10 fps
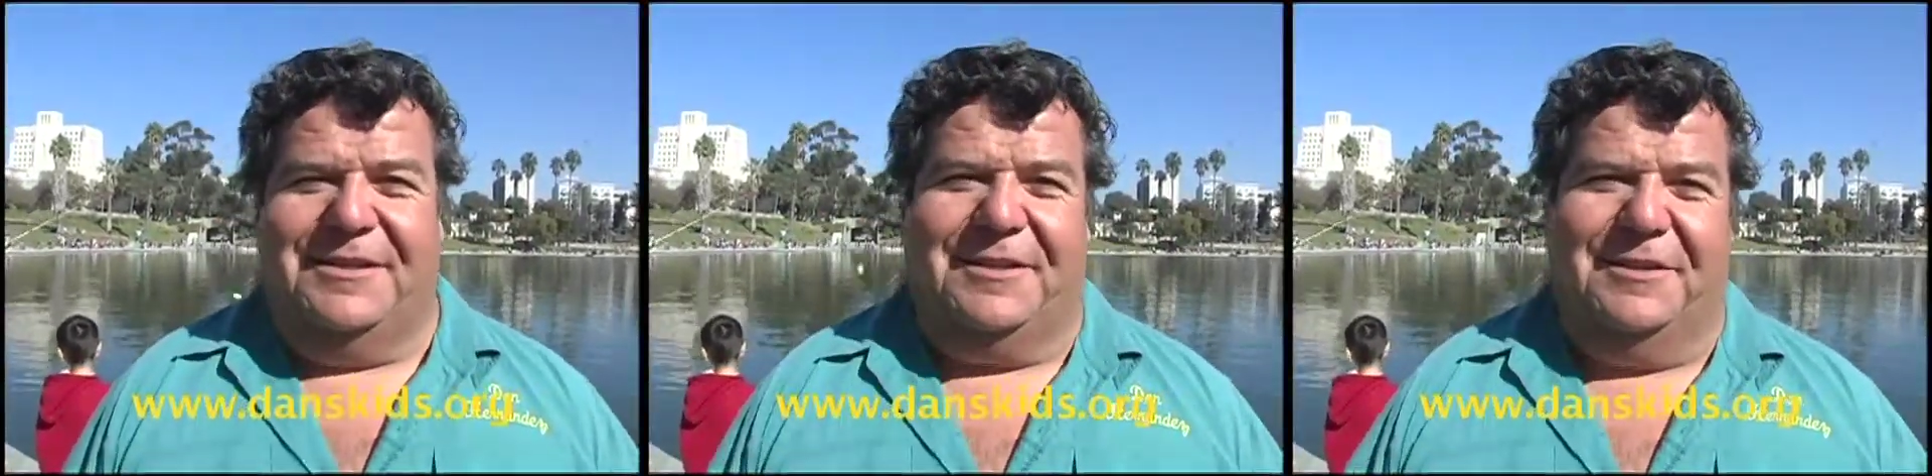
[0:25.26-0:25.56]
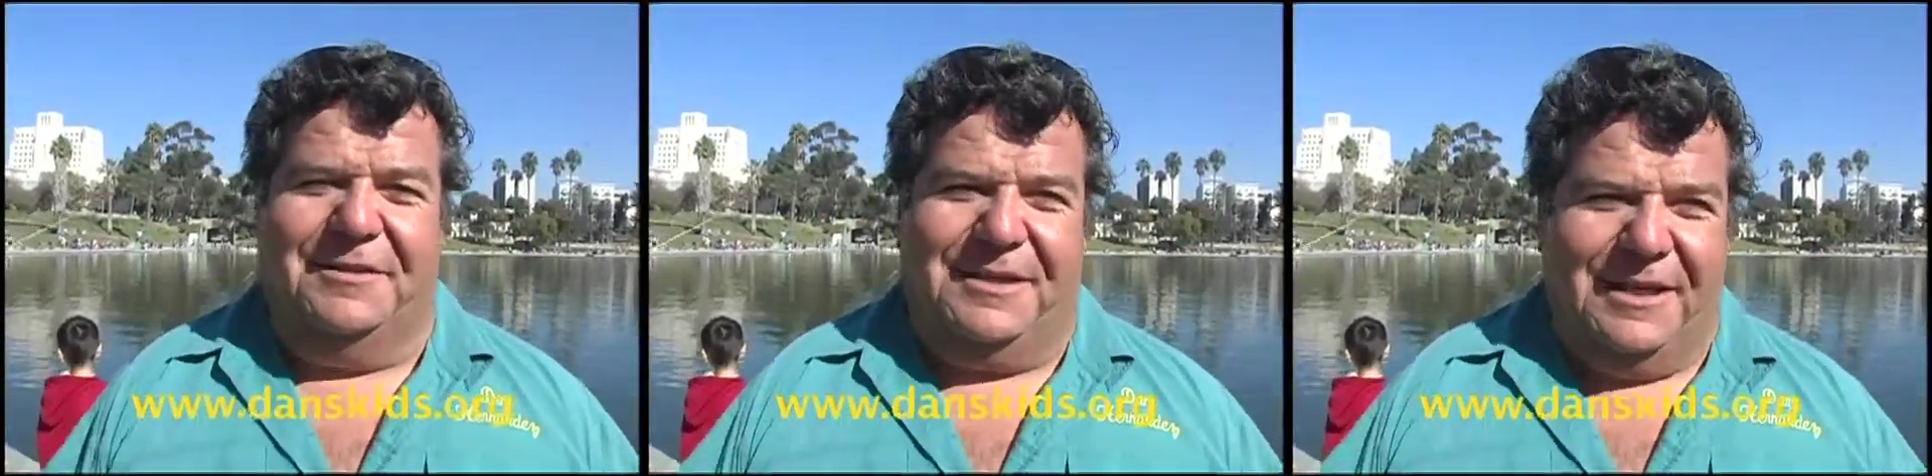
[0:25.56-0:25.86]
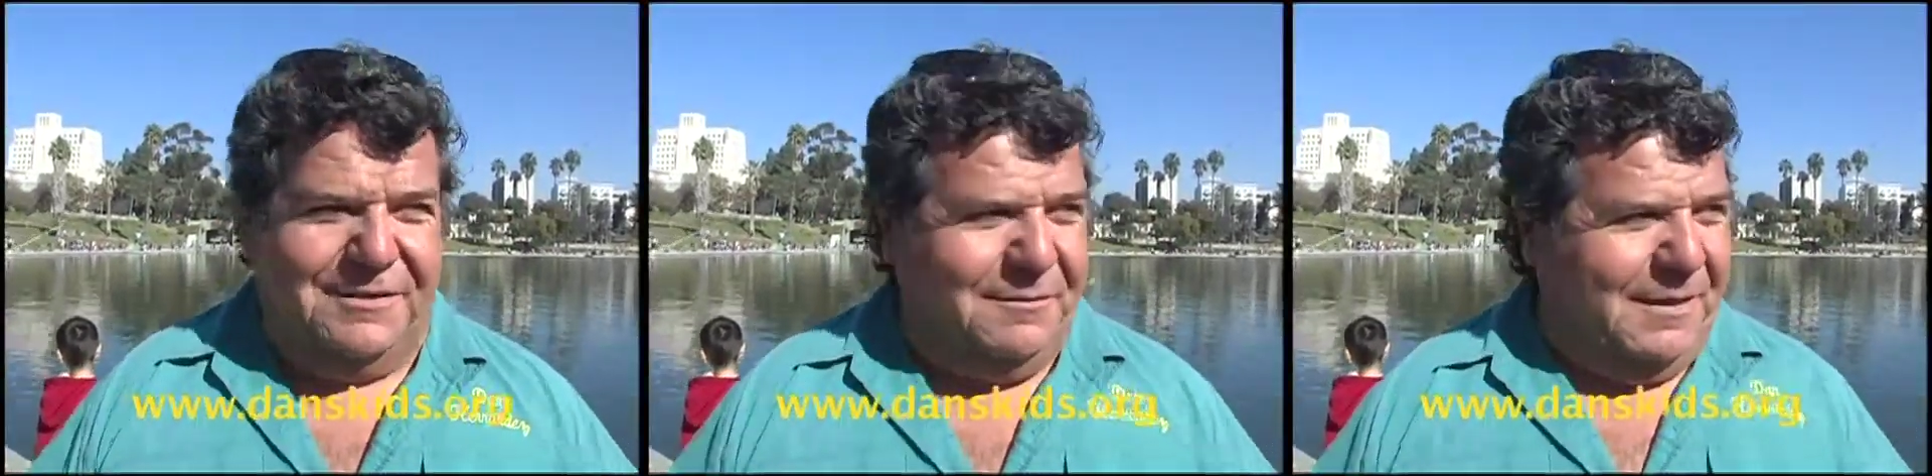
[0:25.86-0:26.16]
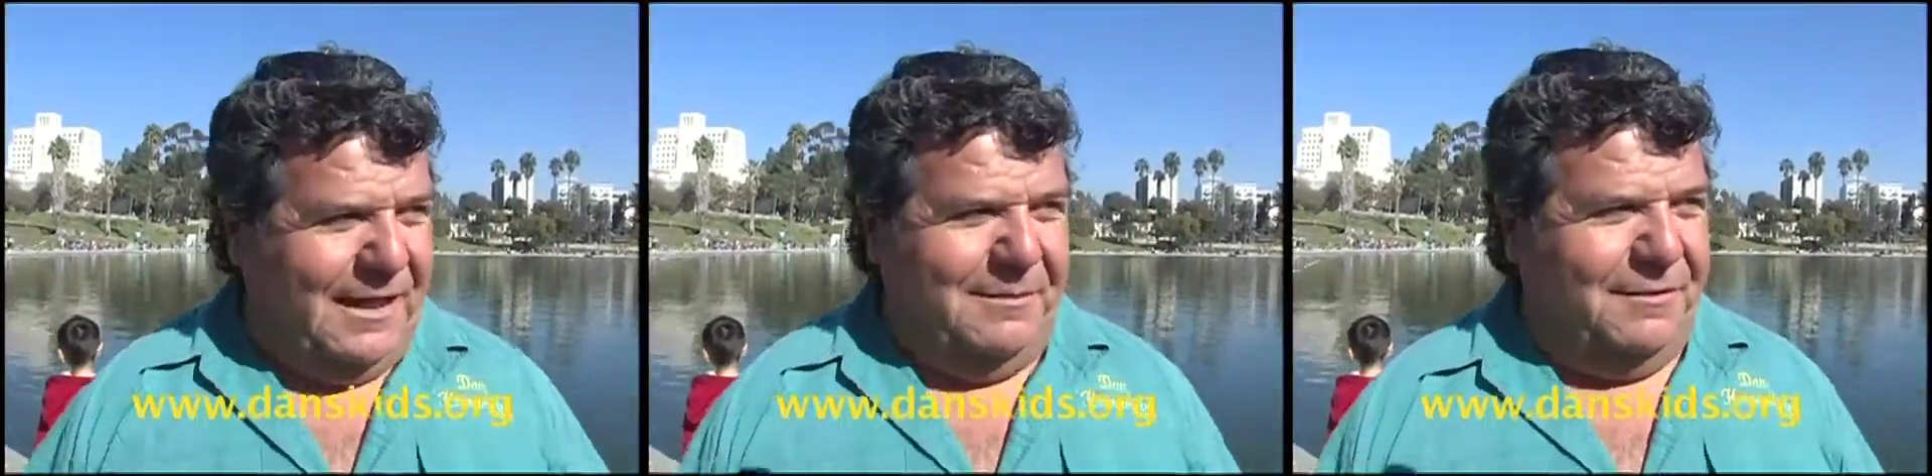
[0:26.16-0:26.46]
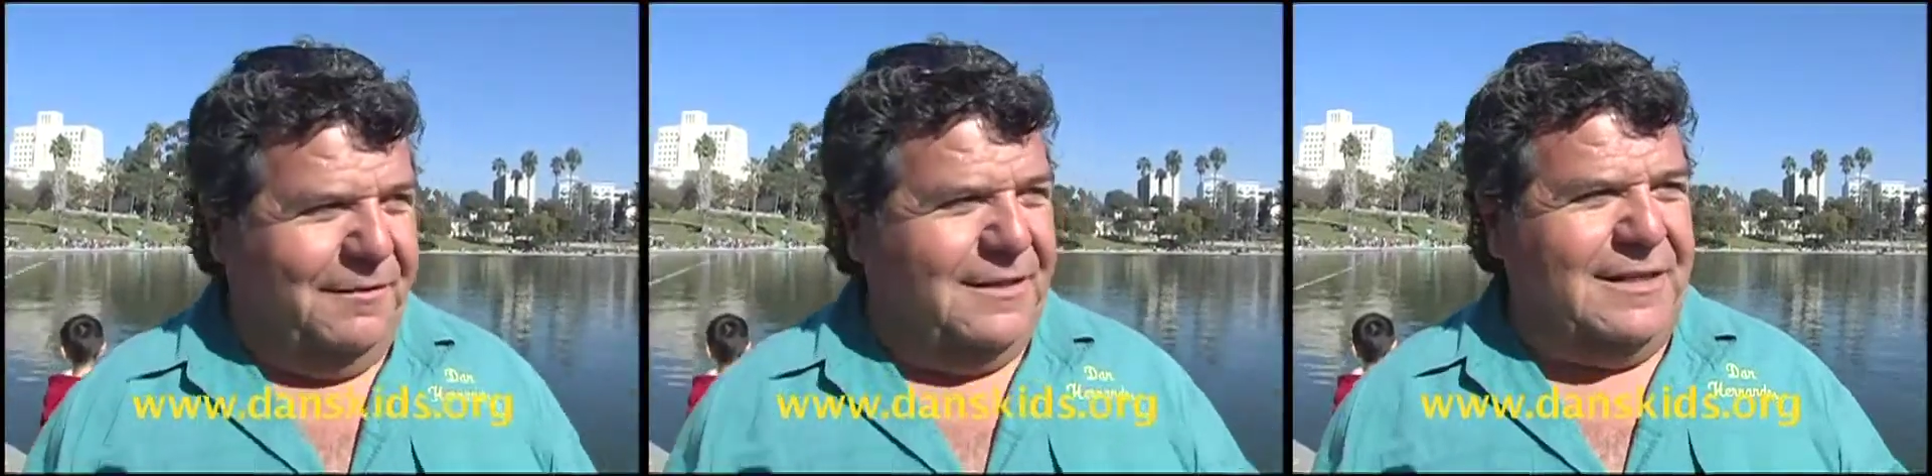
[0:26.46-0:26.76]
So kids will be
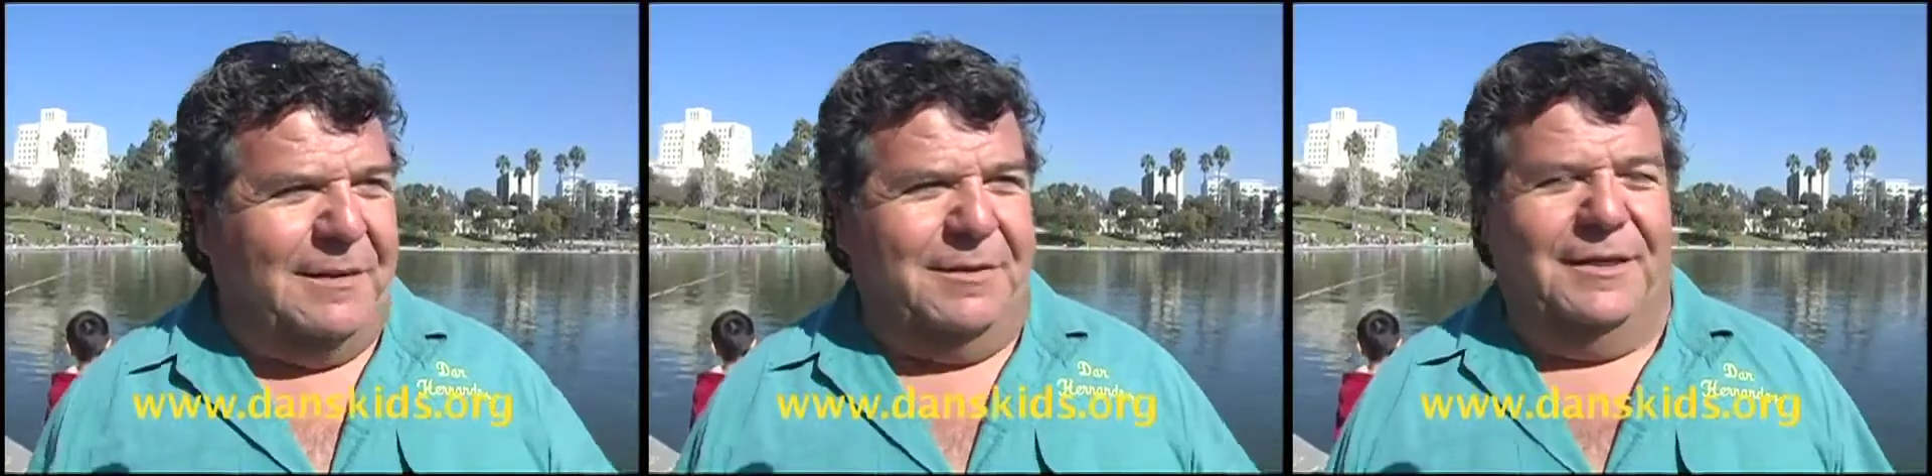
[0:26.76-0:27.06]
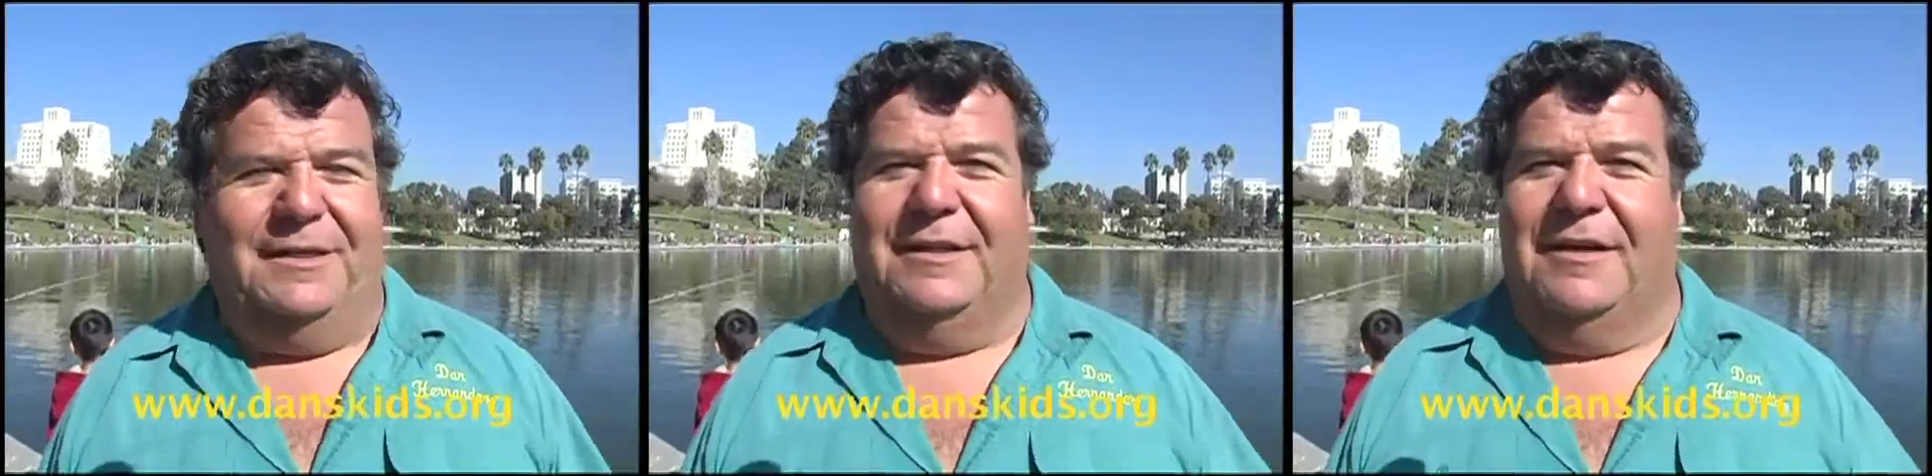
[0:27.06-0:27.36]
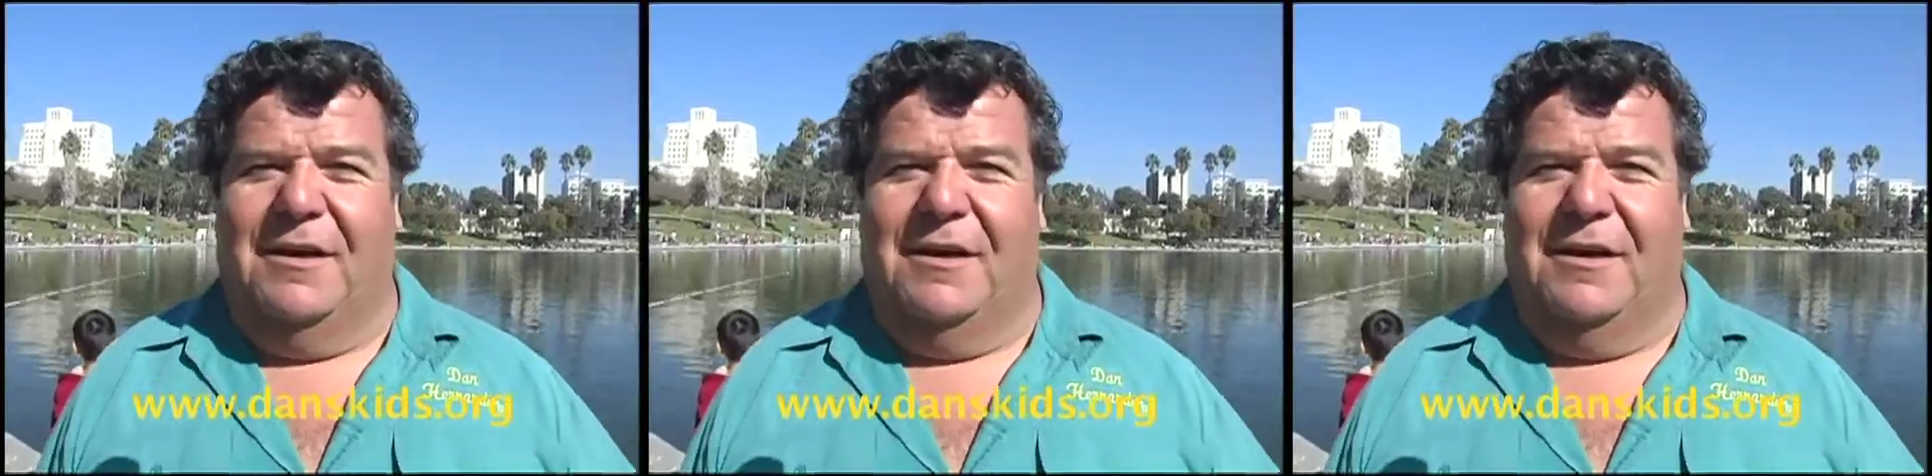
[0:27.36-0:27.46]
able in this neighborhood